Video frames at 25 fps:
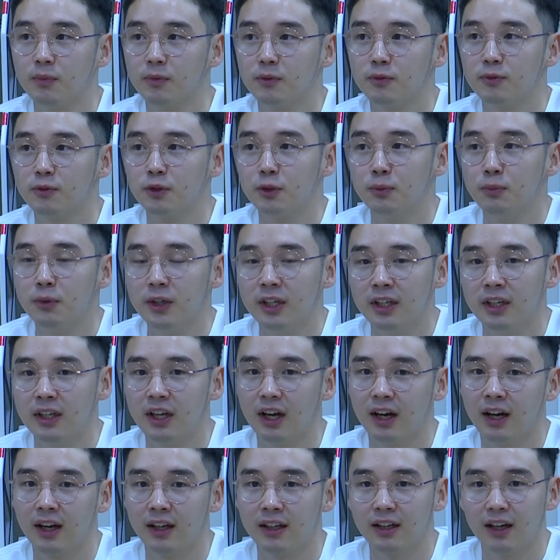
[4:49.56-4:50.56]
for me,
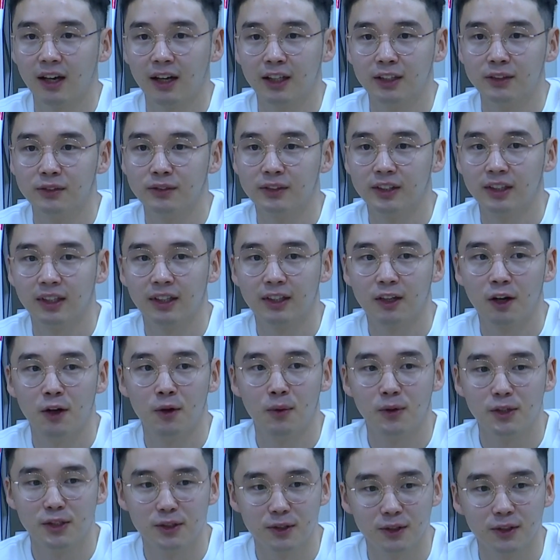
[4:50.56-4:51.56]
I kind of like
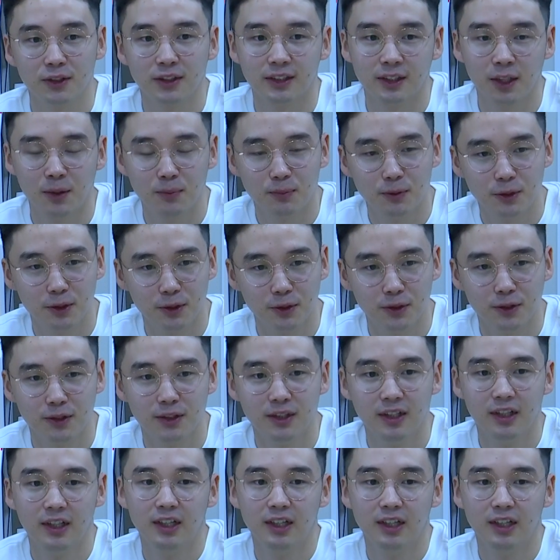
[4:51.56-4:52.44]
always looked up to